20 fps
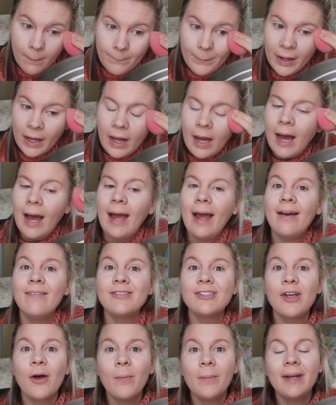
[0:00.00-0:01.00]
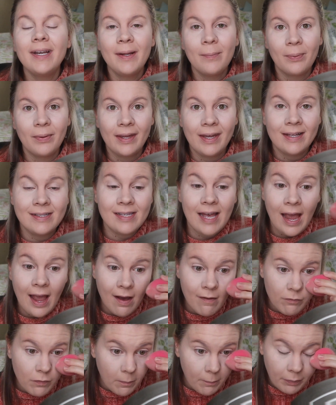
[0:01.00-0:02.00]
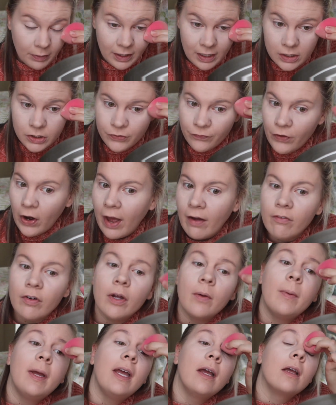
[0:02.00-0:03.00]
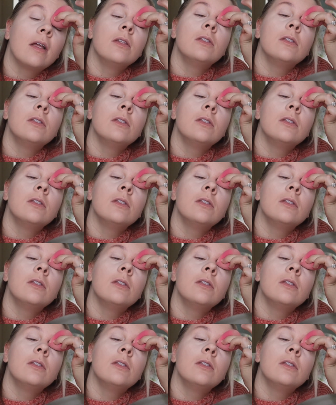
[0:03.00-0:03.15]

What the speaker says: but I have so many plans. I have plans for every week.